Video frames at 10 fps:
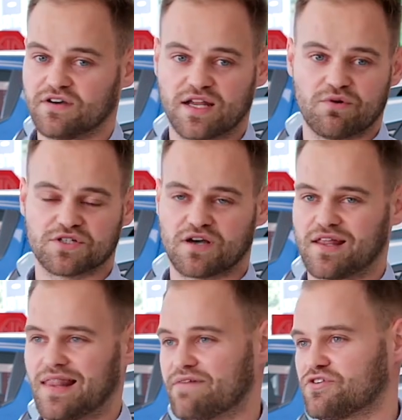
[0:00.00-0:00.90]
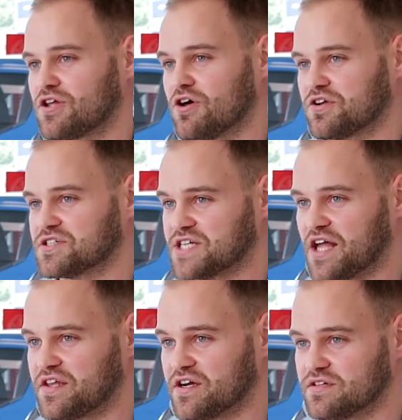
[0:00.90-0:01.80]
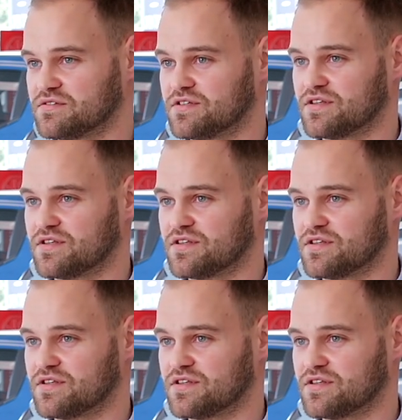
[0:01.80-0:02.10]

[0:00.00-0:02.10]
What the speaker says: and it was at 11 o'clock on a Saturday night.